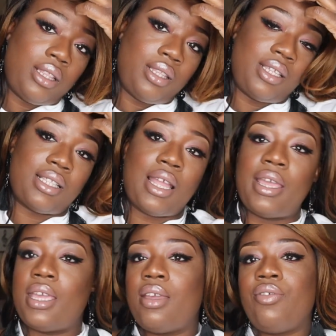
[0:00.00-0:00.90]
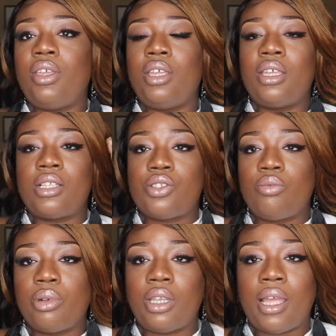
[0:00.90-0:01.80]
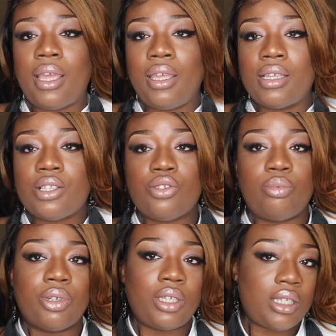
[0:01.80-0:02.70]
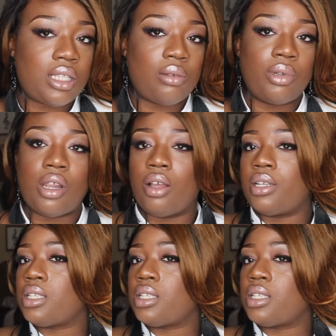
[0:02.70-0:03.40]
it's not heavy, it's super light, it's super easy to put on,